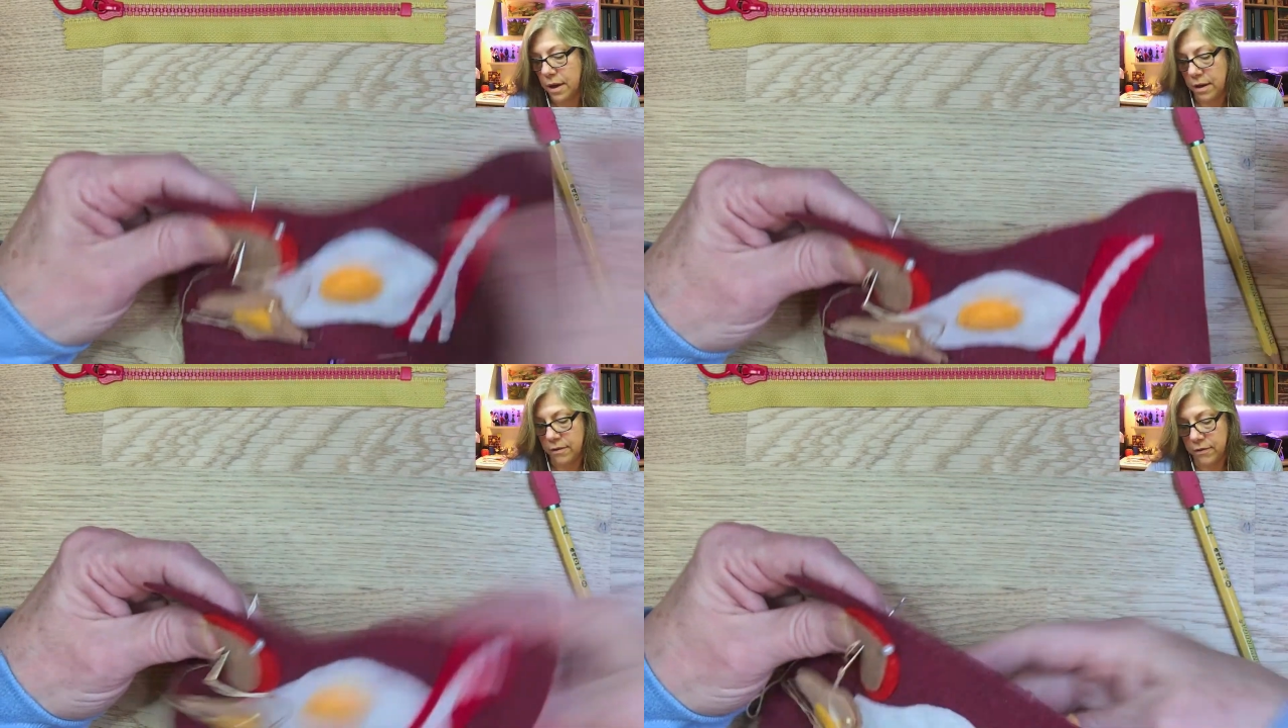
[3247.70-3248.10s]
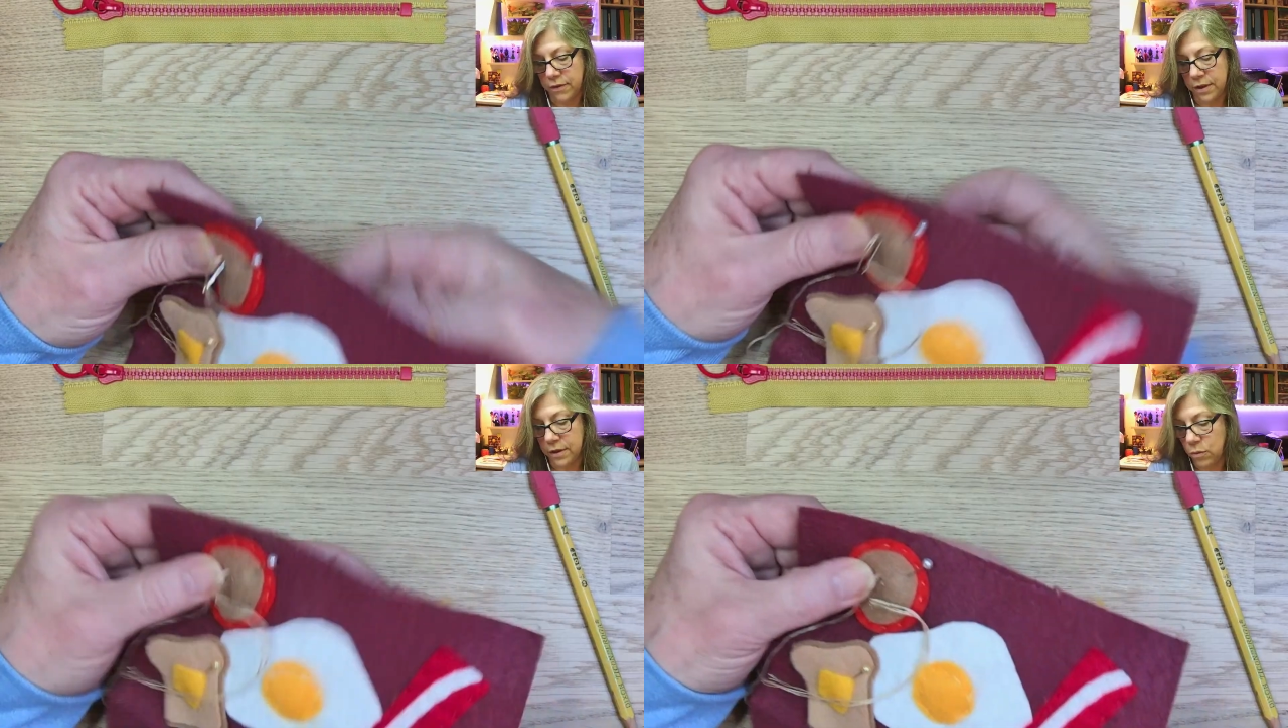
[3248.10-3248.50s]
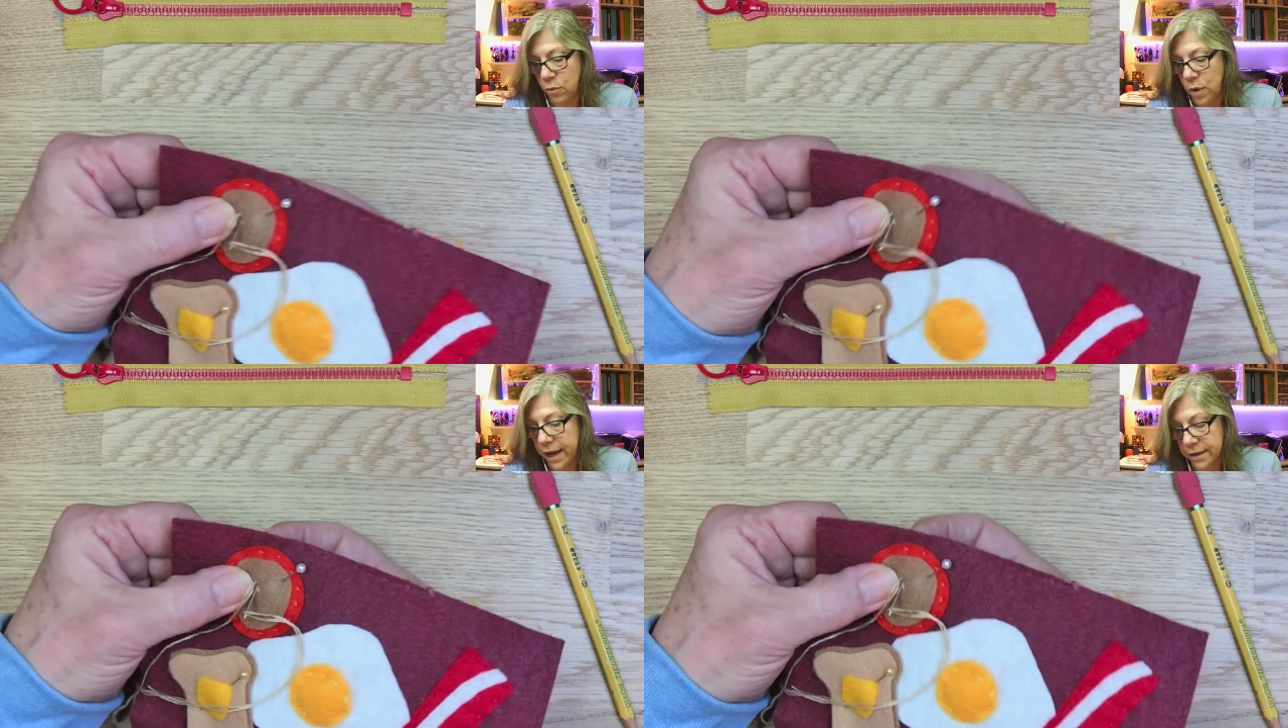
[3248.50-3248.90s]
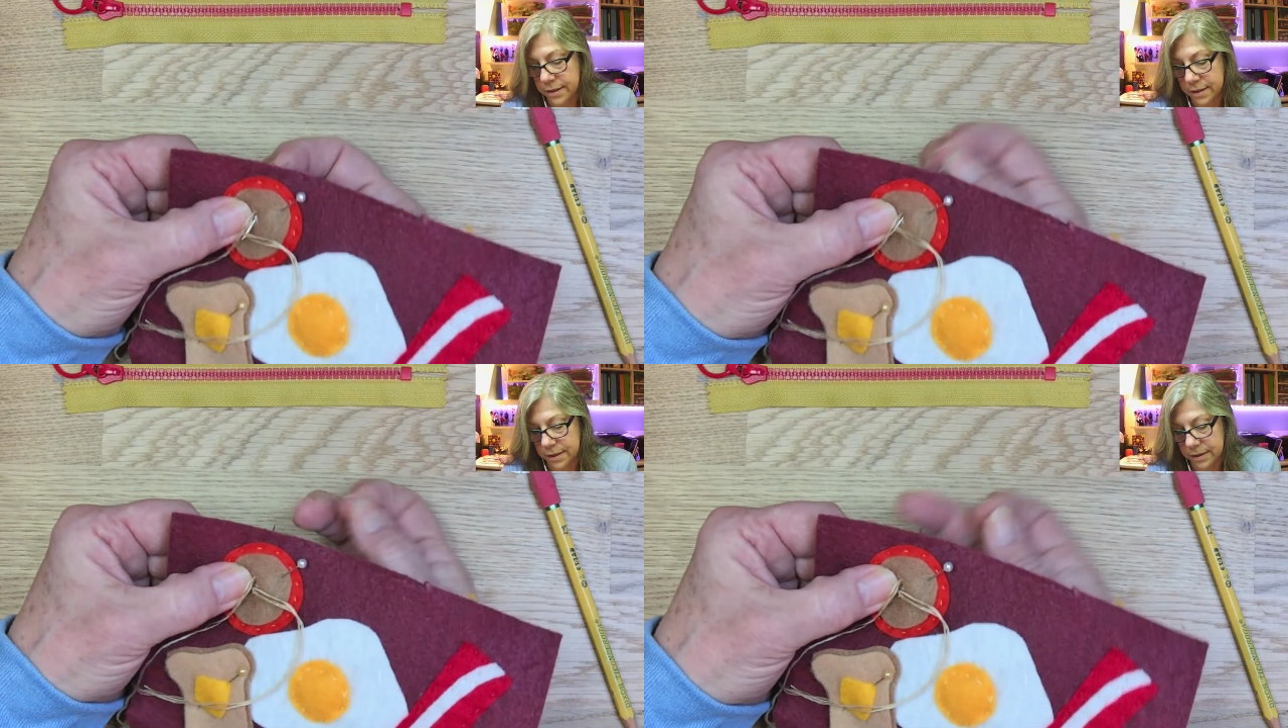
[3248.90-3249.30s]
of the
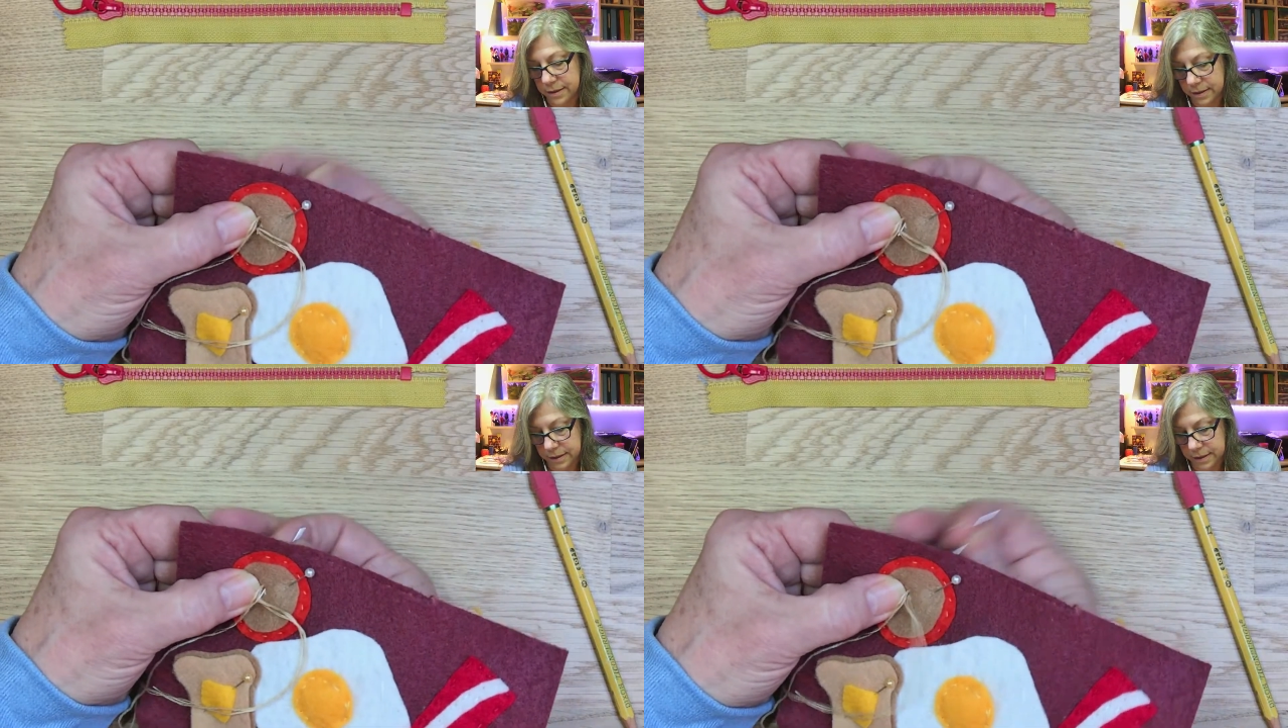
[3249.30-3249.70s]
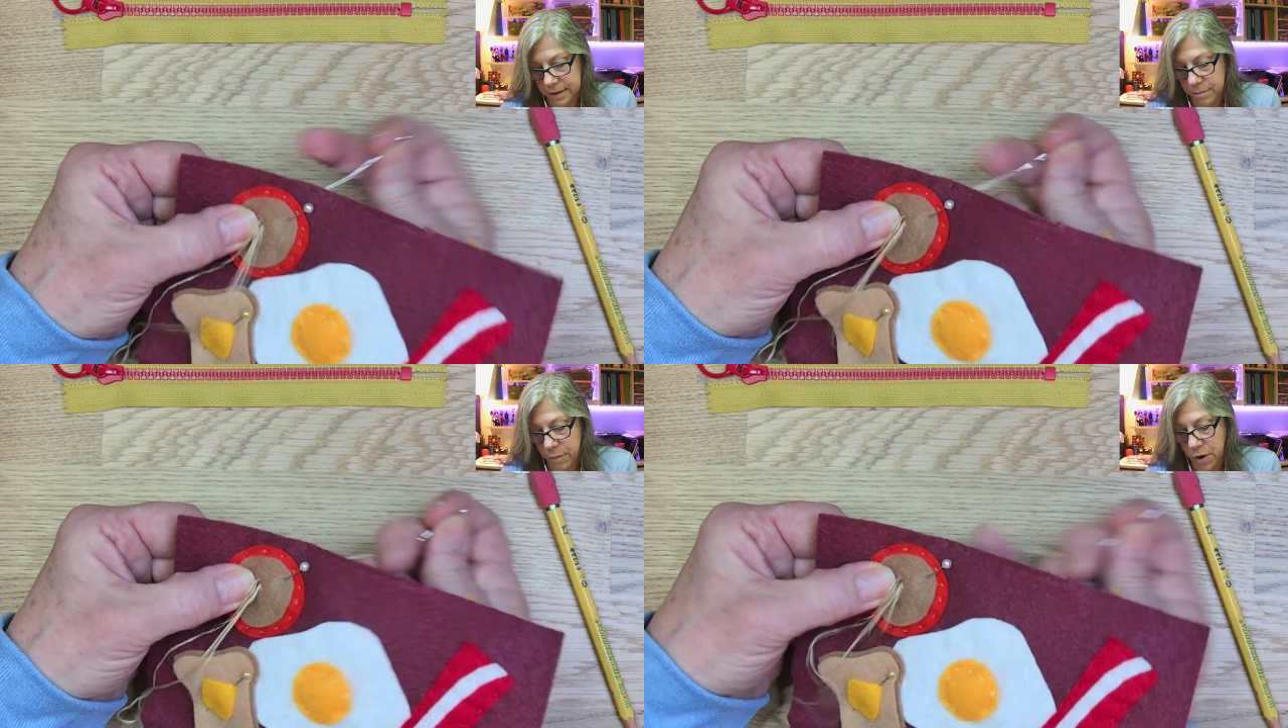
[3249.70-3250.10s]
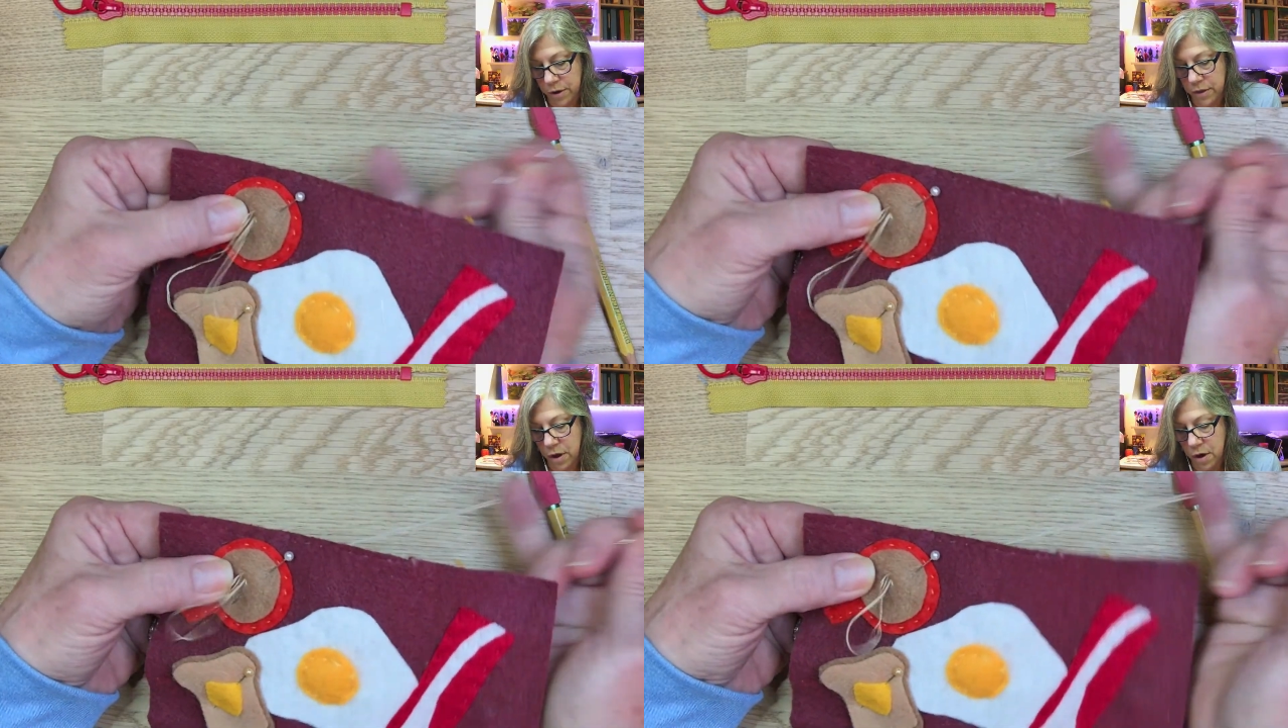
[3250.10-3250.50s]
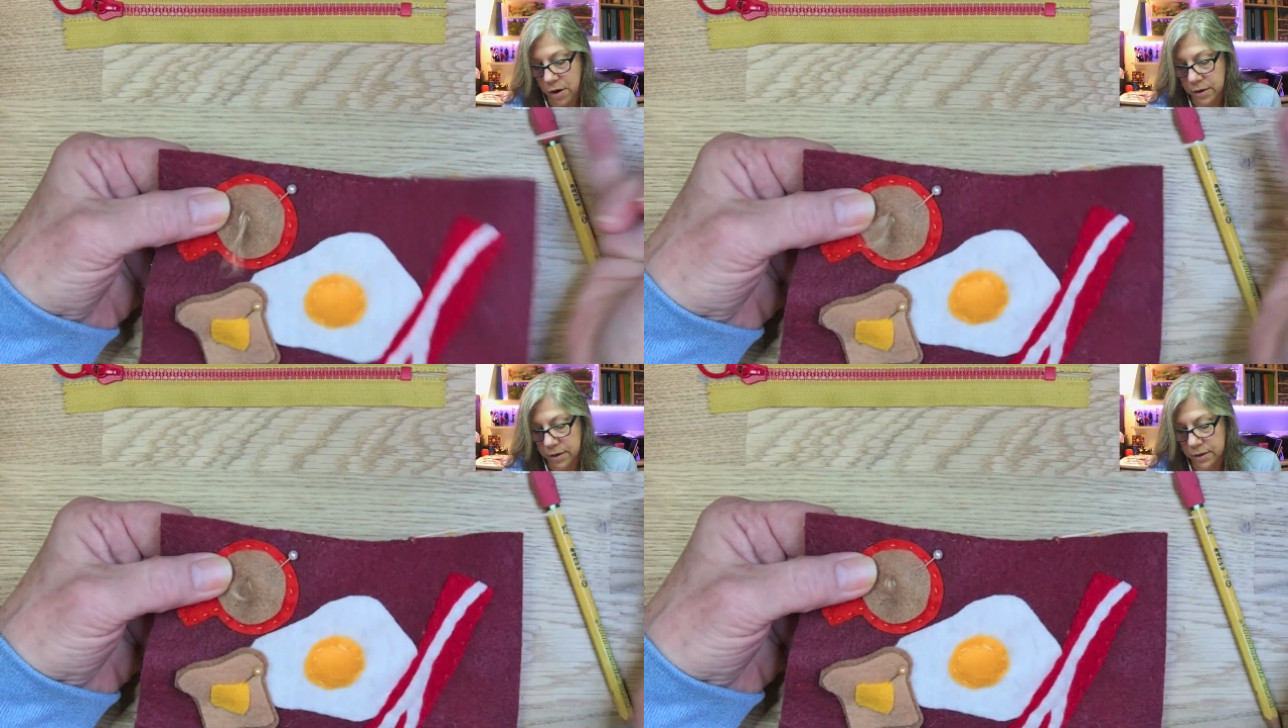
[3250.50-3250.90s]
right part of the
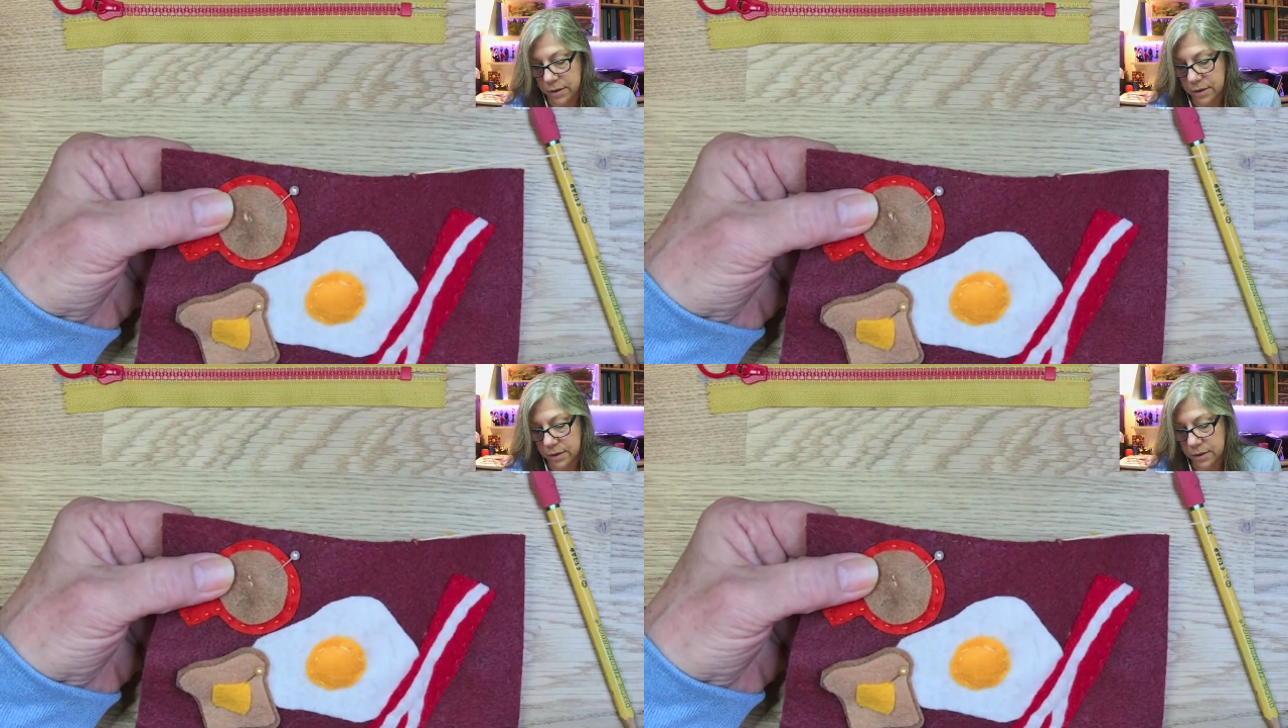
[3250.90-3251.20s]
heart,